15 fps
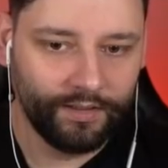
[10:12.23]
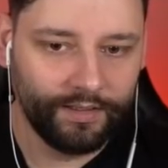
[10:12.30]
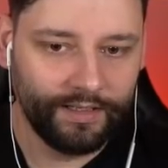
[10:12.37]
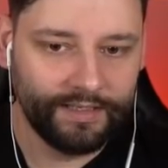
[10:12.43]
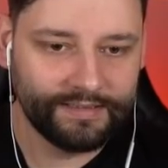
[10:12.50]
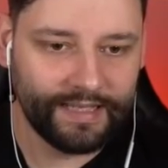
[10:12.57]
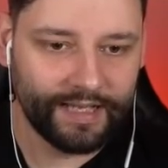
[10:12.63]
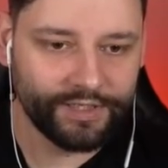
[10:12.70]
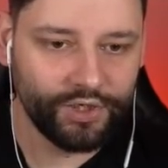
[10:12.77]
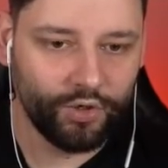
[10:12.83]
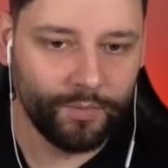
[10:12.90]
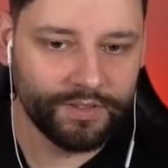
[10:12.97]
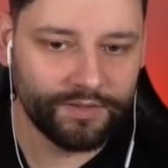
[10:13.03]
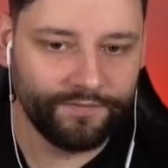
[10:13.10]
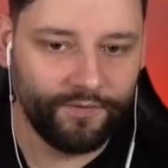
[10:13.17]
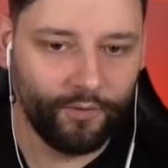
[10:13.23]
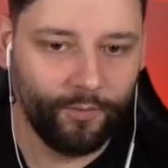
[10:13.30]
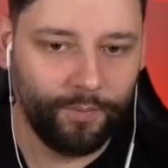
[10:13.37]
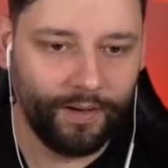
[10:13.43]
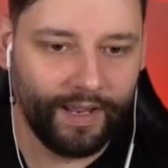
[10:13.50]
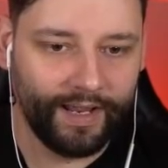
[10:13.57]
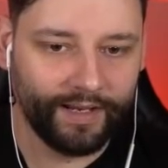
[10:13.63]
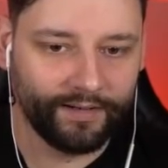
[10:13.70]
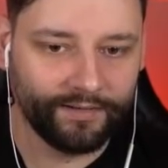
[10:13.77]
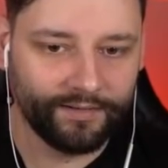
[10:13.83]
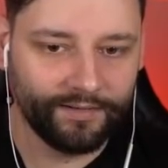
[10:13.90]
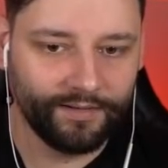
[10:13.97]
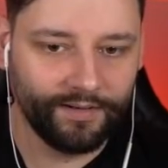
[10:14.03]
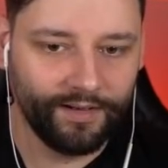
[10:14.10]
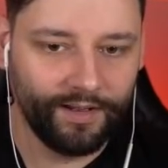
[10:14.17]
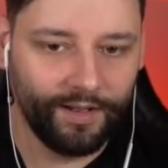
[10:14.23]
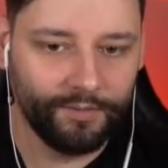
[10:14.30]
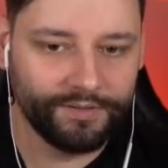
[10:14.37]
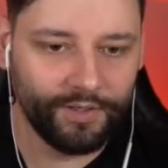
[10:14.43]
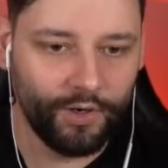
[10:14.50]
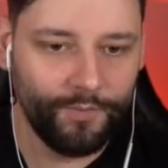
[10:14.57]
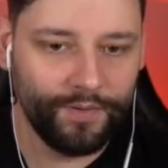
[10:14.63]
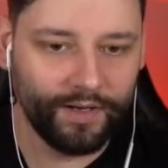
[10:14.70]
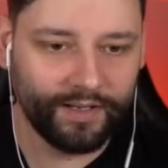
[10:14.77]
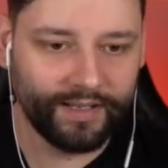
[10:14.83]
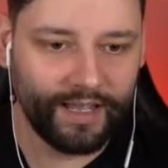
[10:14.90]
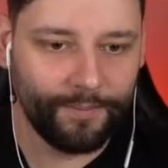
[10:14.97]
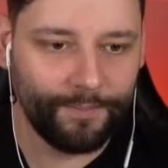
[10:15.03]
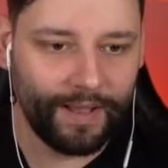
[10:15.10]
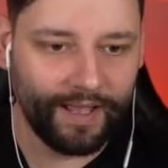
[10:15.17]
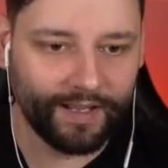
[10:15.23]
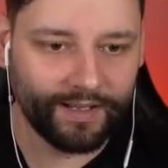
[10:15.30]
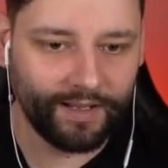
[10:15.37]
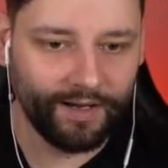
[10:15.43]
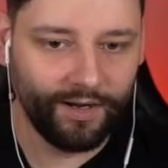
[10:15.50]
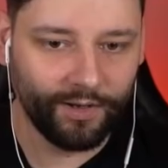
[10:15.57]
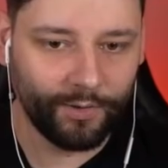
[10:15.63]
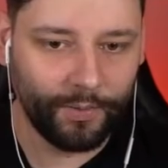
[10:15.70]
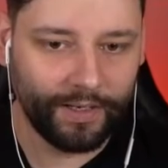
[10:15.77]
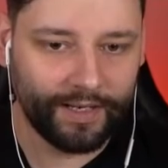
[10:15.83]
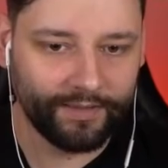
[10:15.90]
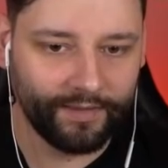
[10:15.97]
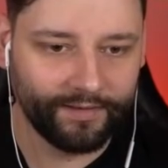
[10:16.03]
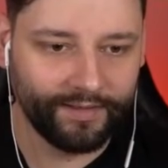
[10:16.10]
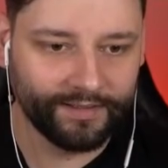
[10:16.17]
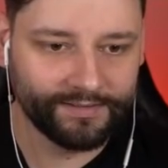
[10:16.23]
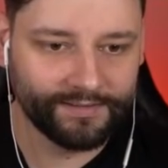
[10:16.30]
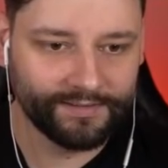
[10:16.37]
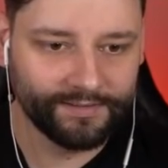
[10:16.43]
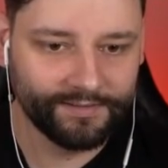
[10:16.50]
It's actually almost a full plane. I was hoping I can get back a lot quicker than this.